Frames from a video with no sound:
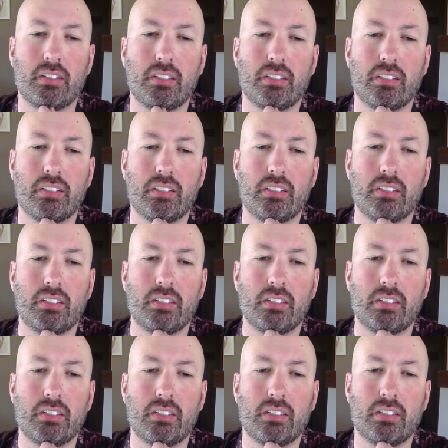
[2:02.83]

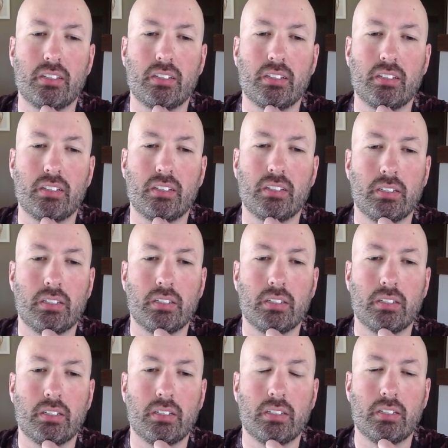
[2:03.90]

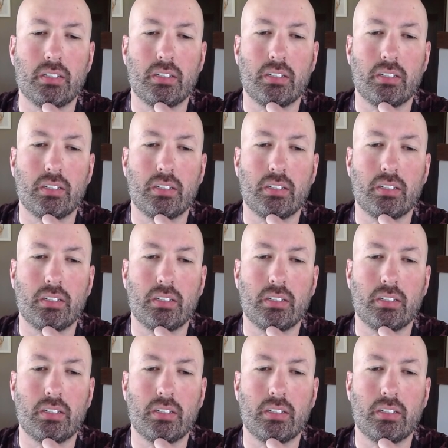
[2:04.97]
Nobody speaks.